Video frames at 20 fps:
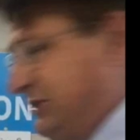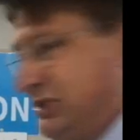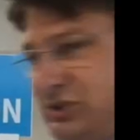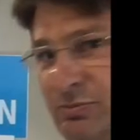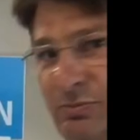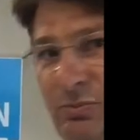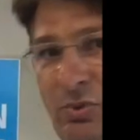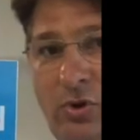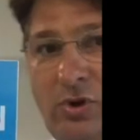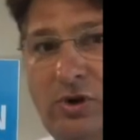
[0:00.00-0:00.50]

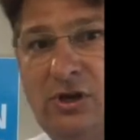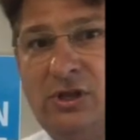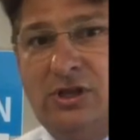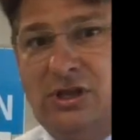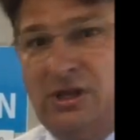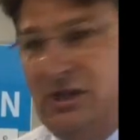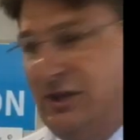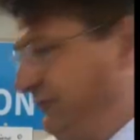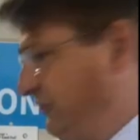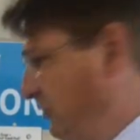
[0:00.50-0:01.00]
support
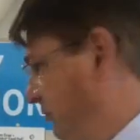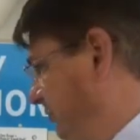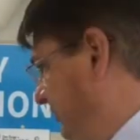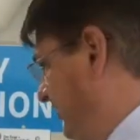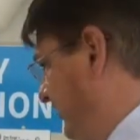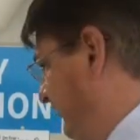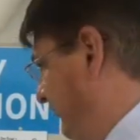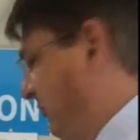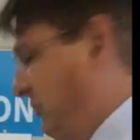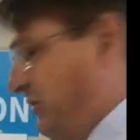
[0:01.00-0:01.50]
if you
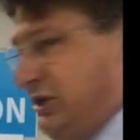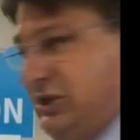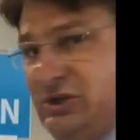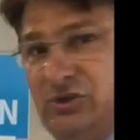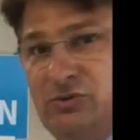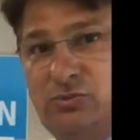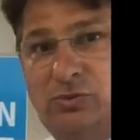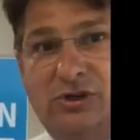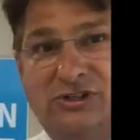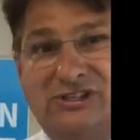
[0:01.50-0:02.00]
believe $1 million
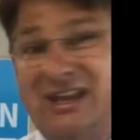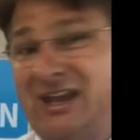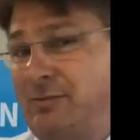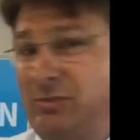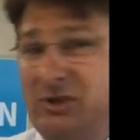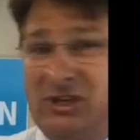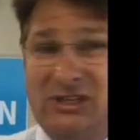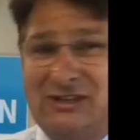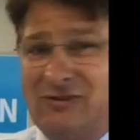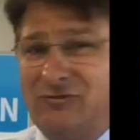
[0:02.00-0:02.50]
is where it's at,
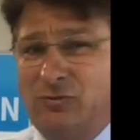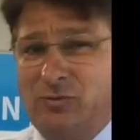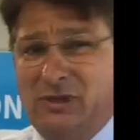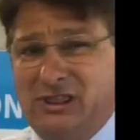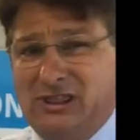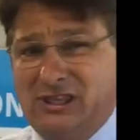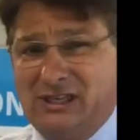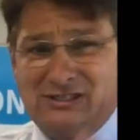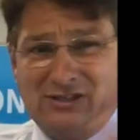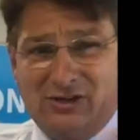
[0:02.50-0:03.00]
because everybody
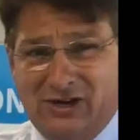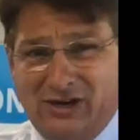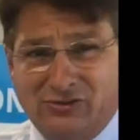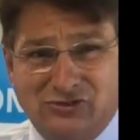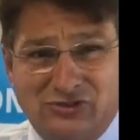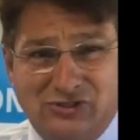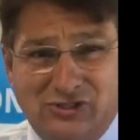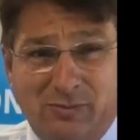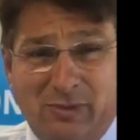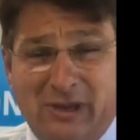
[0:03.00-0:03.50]
thinks their
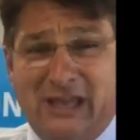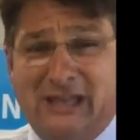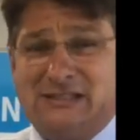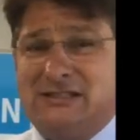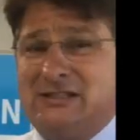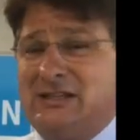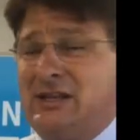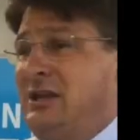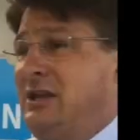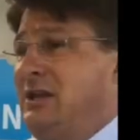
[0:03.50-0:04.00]
house is the
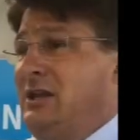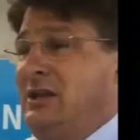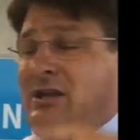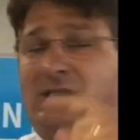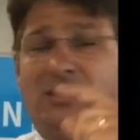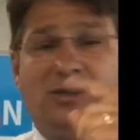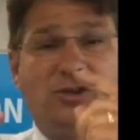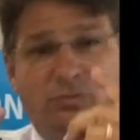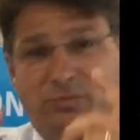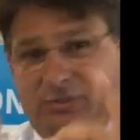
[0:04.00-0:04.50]
best
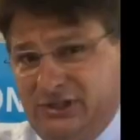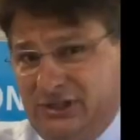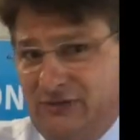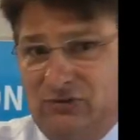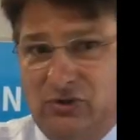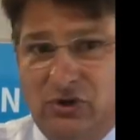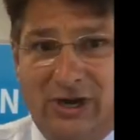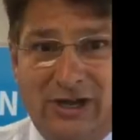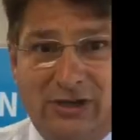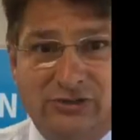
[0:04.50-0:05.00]
and you believe
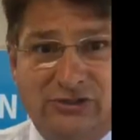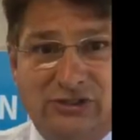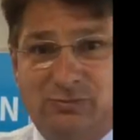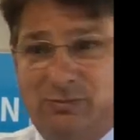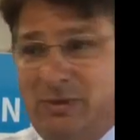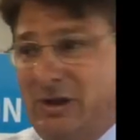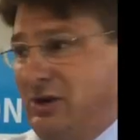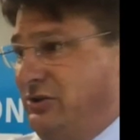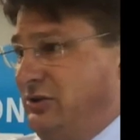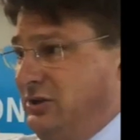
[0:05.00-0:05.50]
your house is
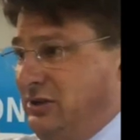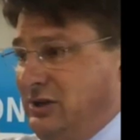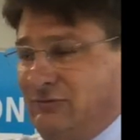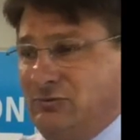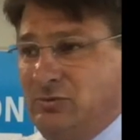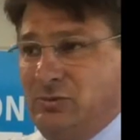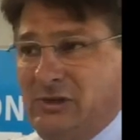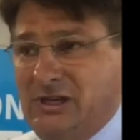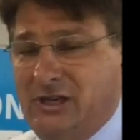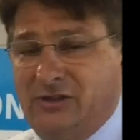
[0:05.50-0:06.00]
better than
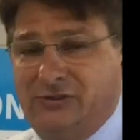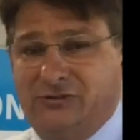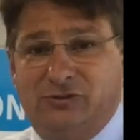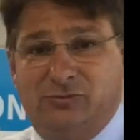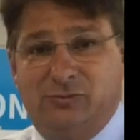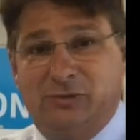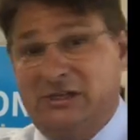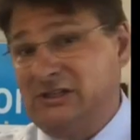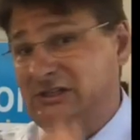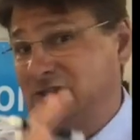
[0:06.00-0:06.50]
everybody else's
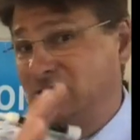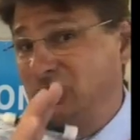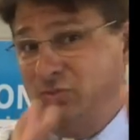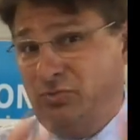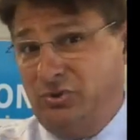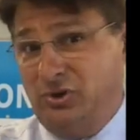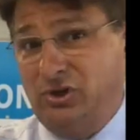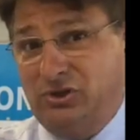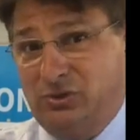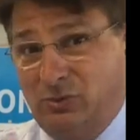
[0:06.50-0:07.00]
because you
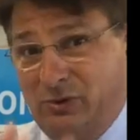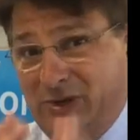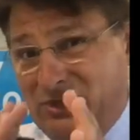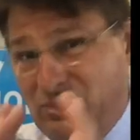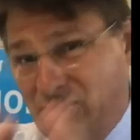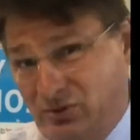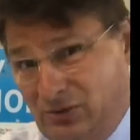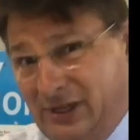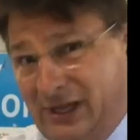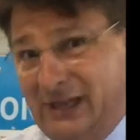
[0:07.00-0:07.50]
put it the way
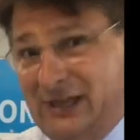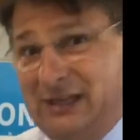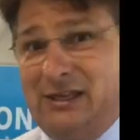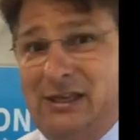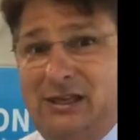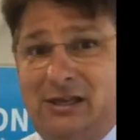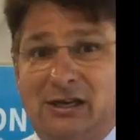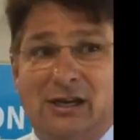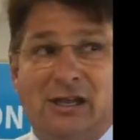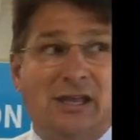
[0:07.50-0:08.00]
you like
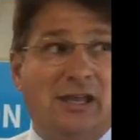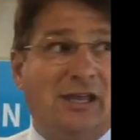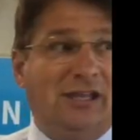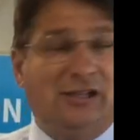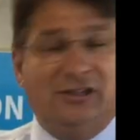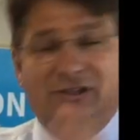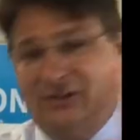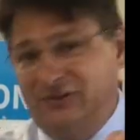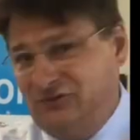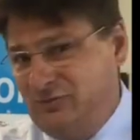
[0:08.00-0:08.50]
it.
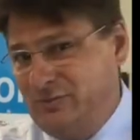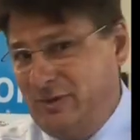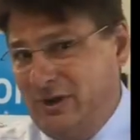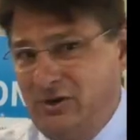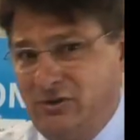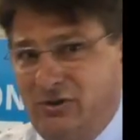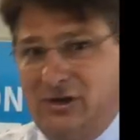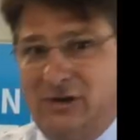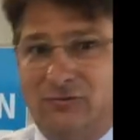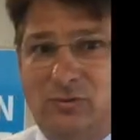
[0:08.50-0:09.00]
It lives
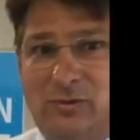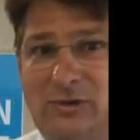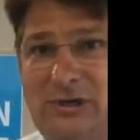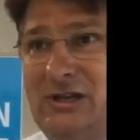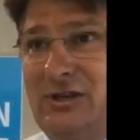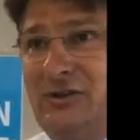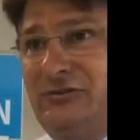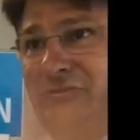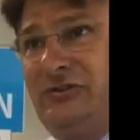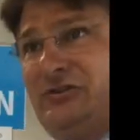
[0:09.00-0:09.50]
better than everybody
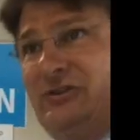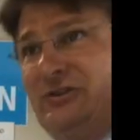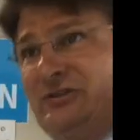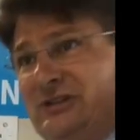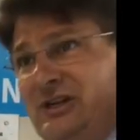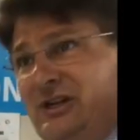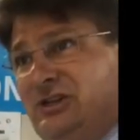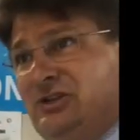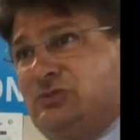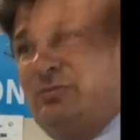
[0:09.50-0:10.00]
else's. The
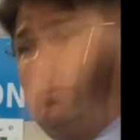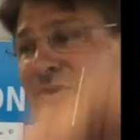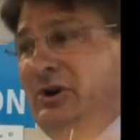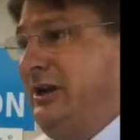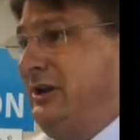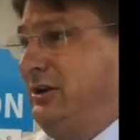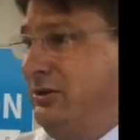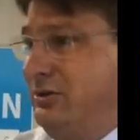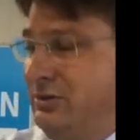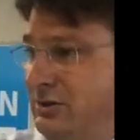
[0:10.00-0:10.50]
sun is
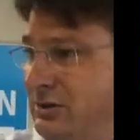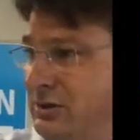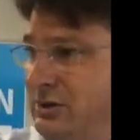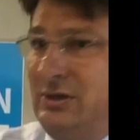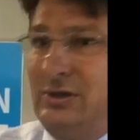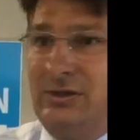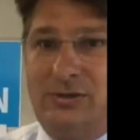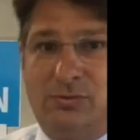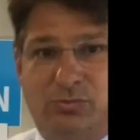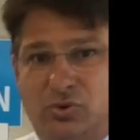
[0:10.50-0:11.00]
brighter,
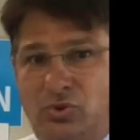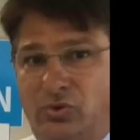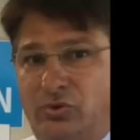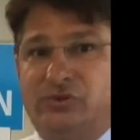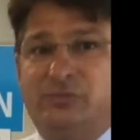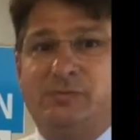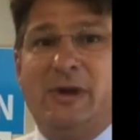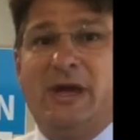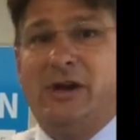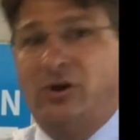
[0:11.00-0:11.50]
the pool
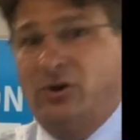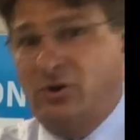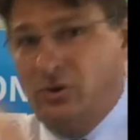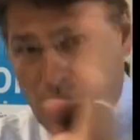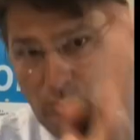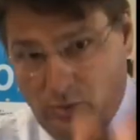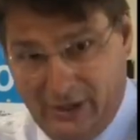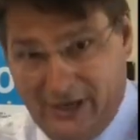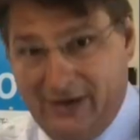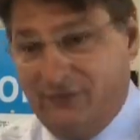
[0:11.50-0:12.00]
is better,
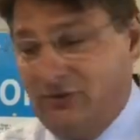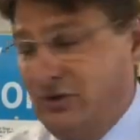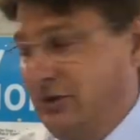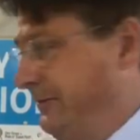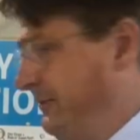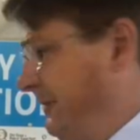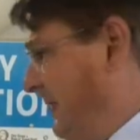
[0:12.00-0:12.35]
whatever.